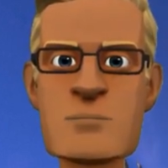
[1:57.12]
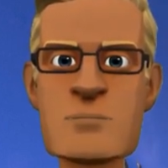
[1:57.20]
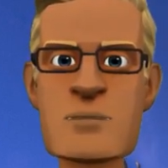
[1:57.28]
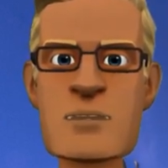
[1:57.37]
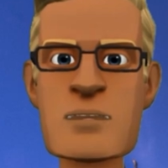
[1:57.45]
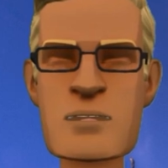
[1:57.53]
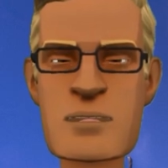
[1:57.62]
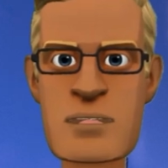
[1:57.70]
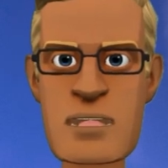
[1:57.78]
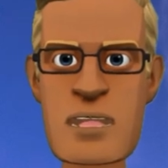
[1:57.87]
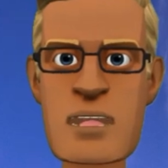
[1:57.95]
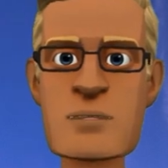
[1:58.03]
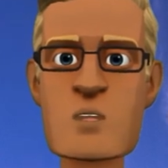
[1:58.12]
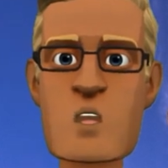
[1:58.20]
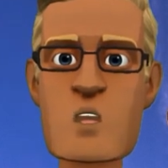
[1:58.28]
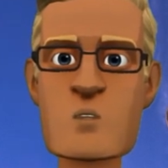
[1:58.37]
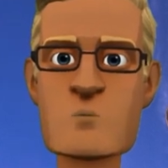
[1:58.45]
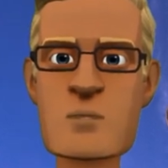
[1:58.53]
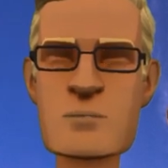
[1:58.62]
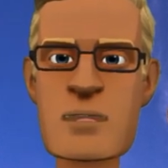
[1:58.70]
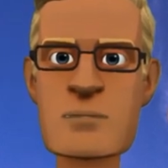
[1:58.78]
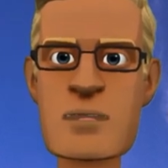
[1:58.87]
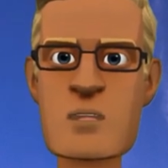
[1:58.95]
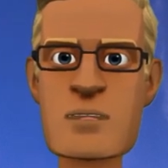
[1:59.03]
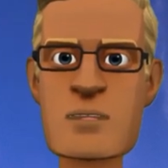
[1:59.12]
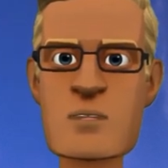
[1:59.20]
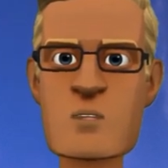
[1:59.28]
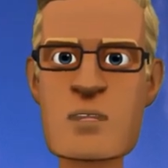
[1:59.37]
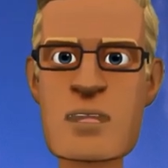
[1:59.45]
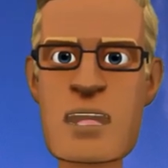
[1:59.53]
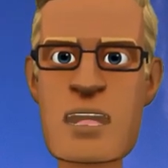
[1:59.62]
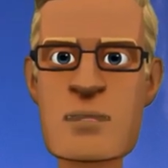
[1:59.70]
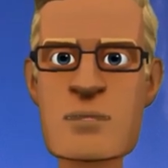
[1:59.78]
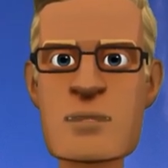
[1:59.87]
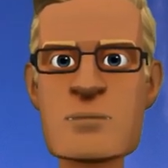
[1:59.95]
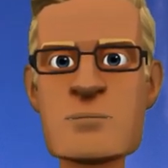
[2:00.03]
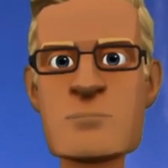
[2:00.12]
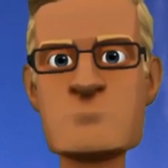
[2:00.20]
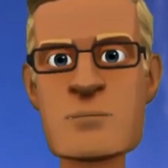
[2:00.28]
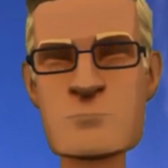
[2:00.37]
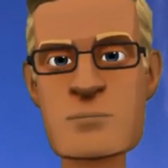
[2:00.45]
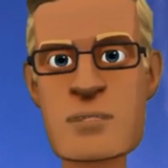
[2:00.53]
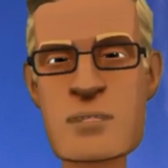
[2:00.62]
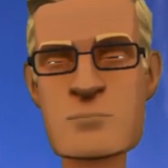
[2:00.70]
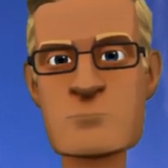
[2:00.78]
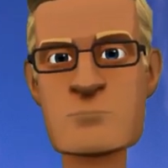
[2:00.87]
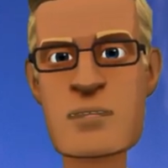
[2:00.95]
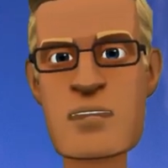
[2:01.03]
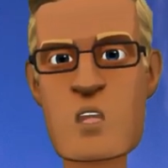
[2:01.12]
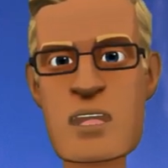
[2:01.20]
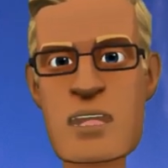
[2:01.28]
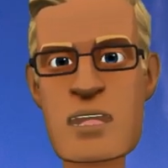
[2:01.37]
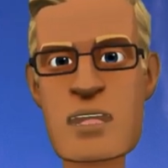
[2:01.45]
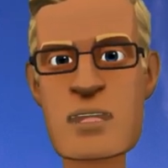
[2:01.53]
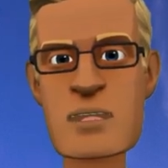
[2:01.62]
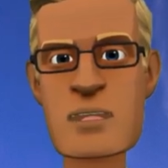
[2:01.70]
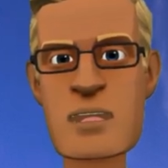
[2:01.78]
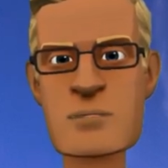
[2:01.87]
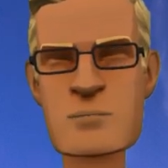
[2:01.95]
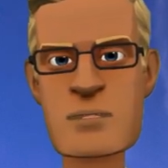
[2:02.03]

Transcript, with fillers: As a matter of fact, uh, every word that Jehovah says is